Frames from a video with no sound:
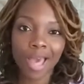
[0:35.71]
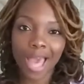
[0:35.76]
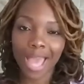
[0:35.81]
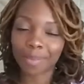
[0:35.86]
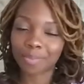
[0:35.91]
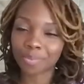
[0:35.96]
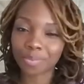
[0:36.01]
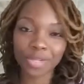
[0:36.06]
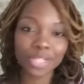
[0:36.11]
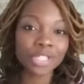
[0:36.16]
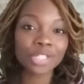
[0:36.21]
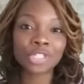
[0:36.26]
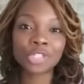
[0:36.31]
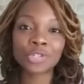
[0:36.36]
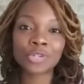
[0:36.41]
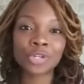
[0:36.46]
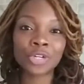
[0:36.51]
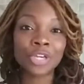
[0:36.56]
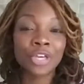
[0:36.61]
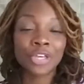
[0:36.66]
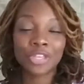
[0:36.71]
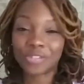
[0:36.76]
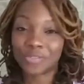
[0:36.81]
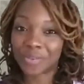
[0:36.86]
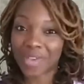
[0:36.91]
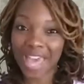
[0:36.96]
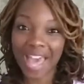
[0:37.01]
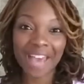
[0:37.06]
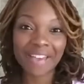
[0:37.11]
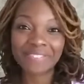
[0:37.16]
I'm pretty sure you
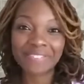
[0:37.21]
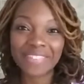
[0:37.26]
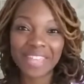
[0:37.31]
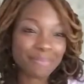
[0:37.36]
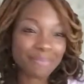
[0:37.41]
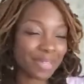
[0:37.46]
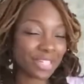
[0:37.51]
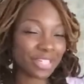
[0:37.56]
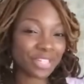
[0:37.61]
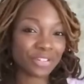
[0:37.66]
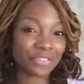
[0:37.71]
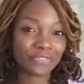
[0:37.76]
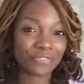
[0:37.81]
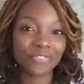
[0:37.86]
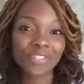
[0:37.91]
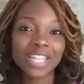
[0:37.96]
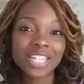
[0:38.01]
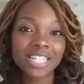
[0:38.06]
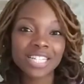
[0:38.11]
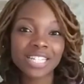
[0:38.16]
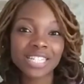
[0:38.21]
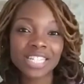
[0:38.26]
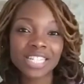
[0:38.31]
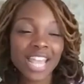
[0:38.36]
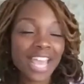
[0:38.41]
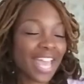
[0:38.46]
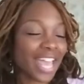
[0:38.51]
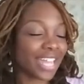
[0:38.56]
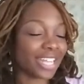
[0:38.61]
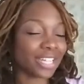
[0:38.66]
have them in your fridge
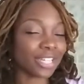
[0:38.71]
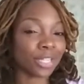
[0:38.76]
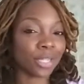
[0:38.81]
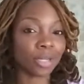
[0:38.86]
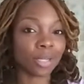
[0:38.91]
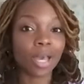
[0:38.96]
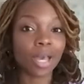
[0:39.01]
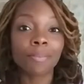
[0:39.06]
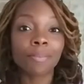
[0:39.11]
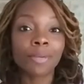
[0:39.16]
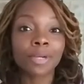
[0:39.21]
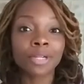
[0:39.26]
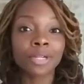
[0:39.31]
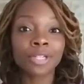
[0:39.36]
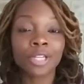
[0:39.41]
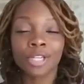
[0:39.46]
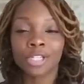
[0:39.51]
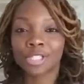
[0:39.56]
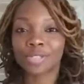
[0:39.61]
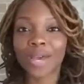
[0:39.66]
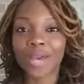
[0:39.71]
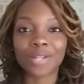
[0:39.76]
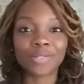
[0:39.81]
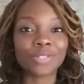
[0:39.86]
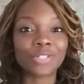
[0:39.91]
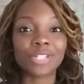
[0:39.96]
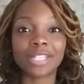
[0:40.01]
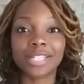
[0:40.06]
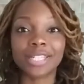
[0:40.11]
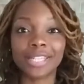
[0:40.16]
and in your cupboard, so why
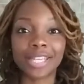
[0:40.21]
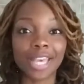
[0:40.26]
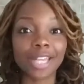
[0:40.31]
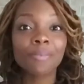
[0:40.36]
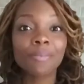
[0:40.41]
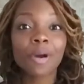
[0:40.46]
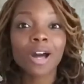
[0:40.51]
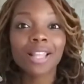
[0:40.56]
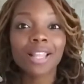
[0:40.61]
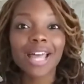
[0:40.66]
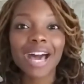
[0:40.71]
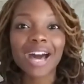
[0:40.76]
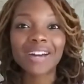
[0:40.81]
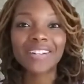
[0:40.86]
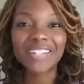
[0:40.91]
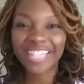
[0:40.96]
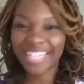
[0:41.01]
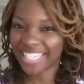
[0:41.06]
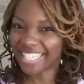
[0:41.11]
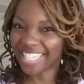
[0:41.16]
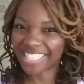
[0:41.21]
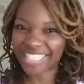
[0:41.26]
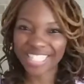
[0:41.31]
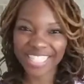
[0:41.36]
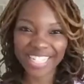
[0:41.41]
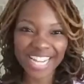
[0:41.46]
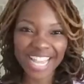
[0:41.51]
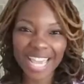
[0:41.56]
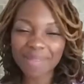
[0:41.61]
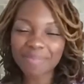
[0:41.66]
don't you get them all out, get
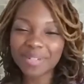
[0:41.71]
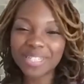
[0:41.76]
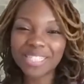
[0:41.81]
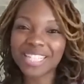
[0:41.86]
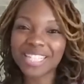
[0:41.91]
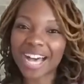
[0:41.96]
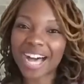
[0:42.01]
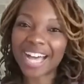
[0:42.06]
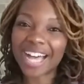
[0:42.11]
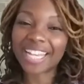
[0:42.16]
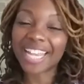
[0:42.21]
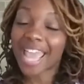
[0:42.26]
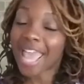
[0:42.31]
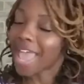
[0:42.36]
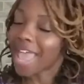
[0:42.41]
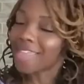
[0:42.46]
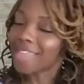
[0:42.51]
your aprons on,